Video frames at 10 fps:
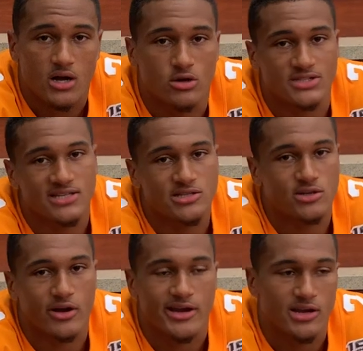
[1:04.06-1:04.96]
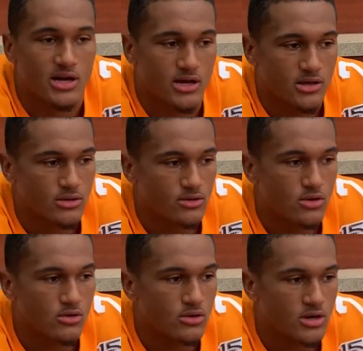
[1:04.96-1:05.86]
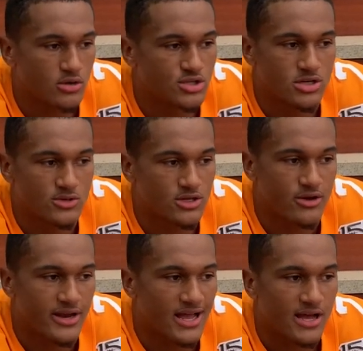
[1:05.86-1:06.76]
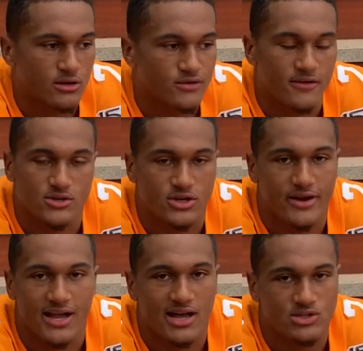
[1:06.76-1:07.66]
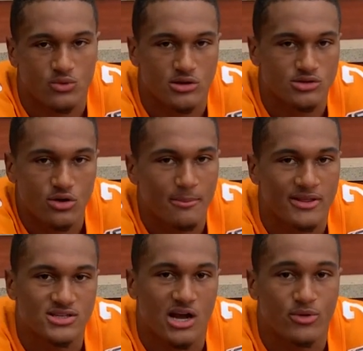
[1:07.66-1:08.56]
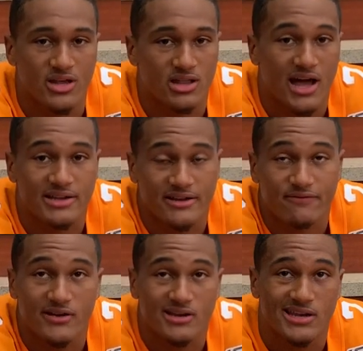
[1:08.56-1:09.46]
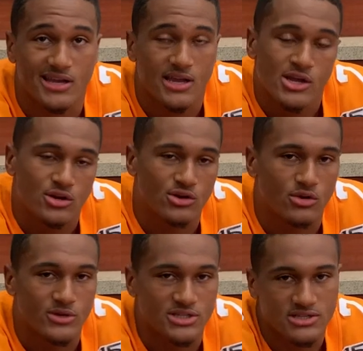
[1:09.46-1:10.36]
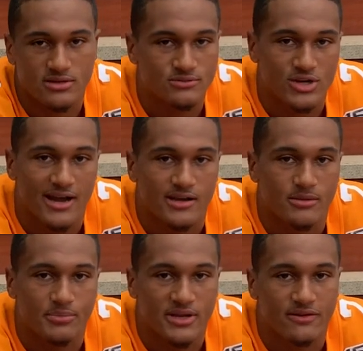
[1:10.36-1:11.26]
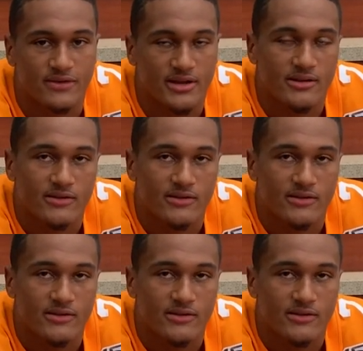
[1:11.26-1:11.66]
Coach Ansley's great. You know, Coach Shear was a great guy. Coach Fair was a great guy as well. So, I mean, there's not really a lot different in it. You know, we just try to compete every day.